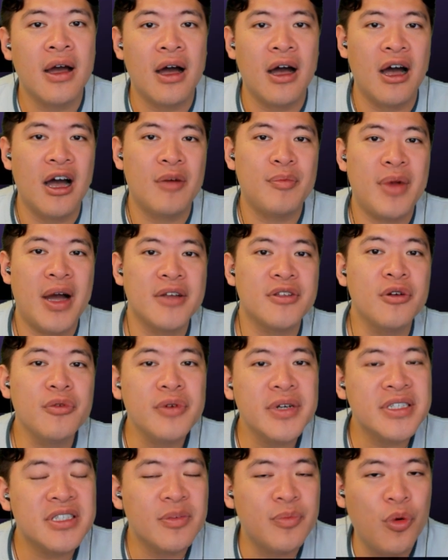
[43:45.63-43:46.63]
I don't
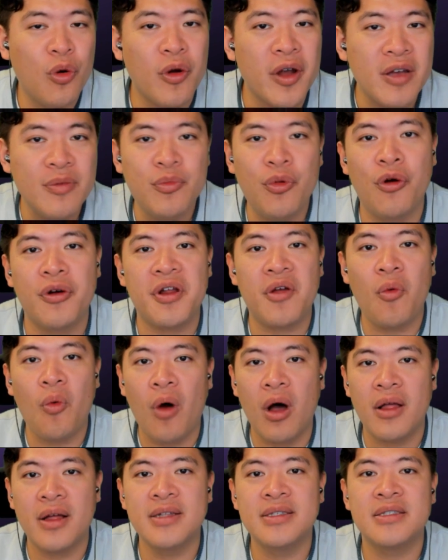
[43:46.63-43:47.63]
really support importing
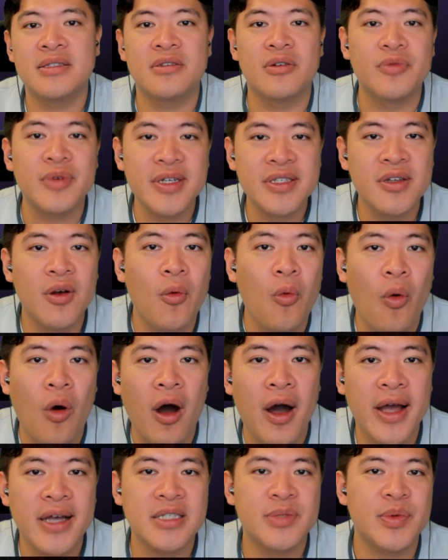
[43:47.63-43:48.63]
wallets. The reason
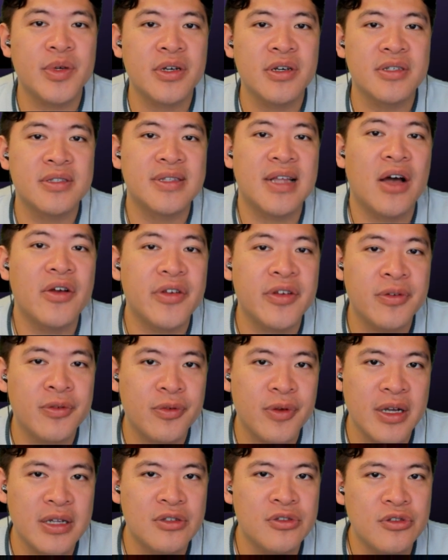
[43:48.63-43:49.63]
why is because now you
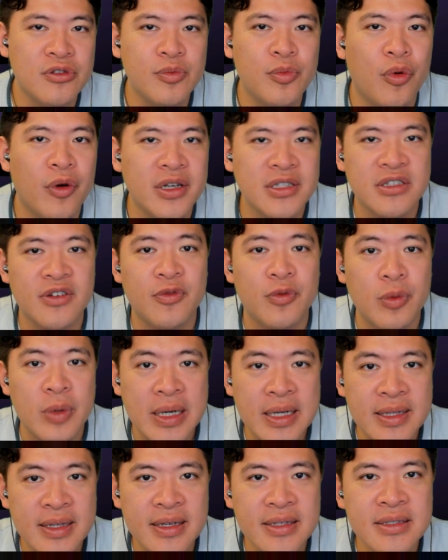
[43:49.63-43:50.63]
create 2 points of
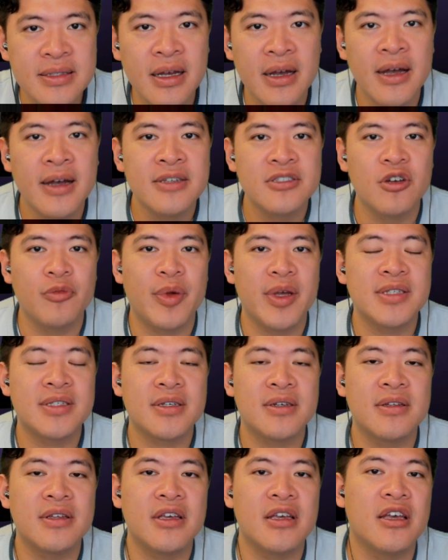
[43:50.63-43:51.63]
weakness. So
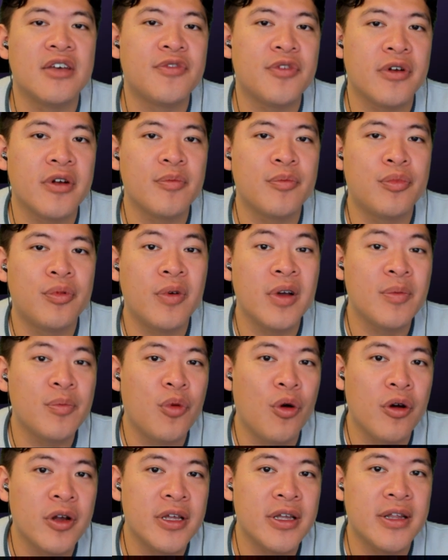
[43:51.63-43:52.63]
basically, if you're
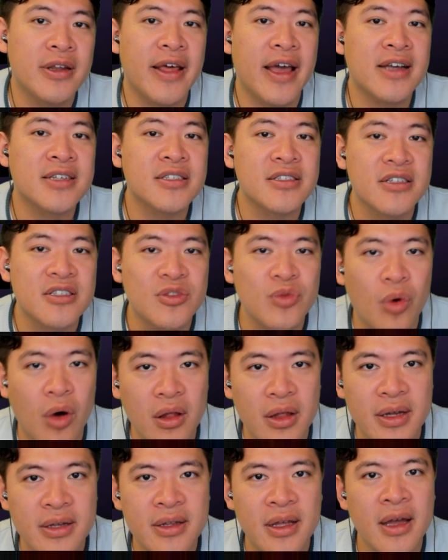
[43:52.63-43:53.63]
importing an Exodus
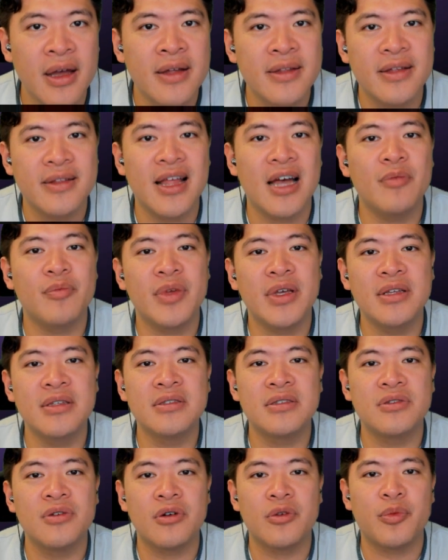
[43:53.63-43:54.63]
wallet, then that
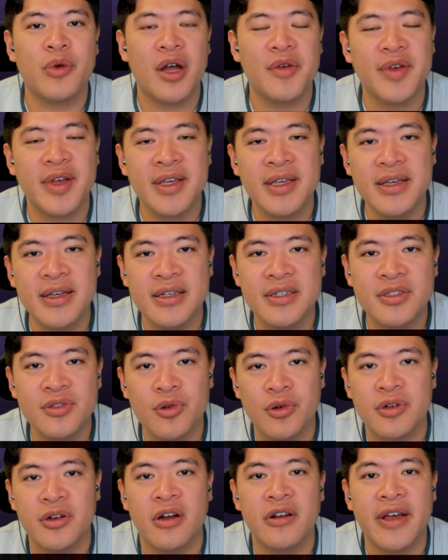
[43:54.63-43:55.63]
means your private key is
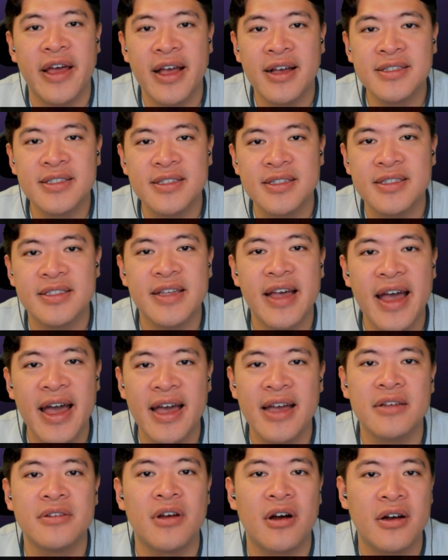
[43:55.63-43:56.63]
stored on Exodus
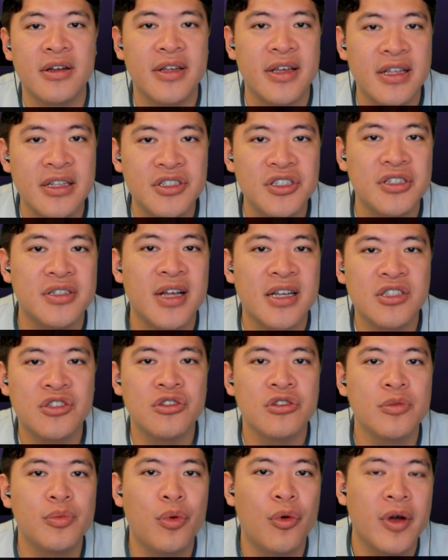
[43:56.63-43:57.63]
and on Engine. That's
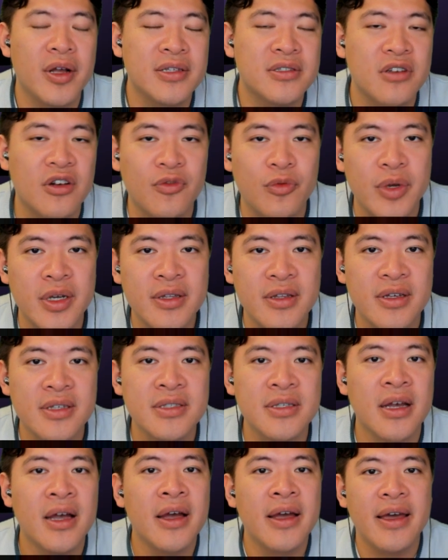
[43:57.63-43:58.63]
2 points of
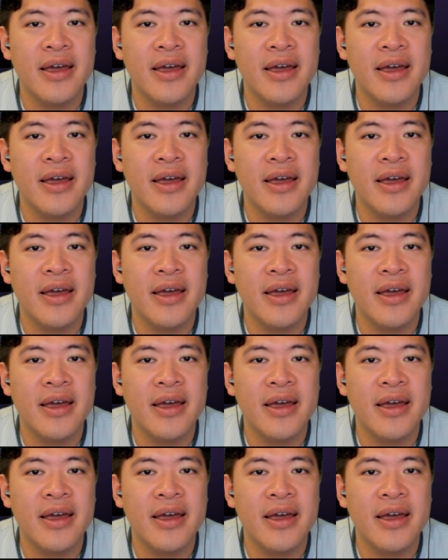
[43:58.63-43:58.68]
weakness.